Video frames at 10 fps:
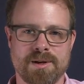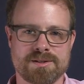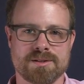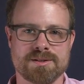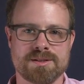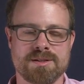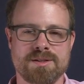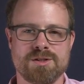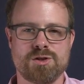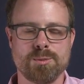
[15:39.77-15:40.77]
muscles,
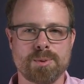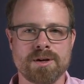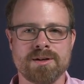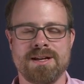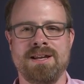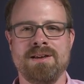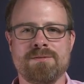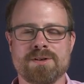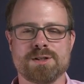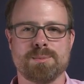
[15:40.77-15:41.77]
supra and
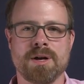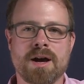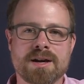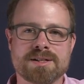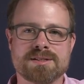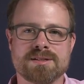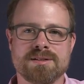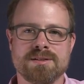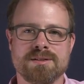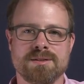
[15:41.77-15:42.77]
infraspinatus,
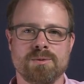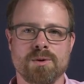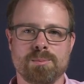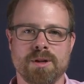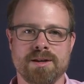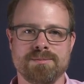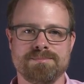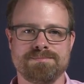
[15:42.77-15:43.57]
with blood.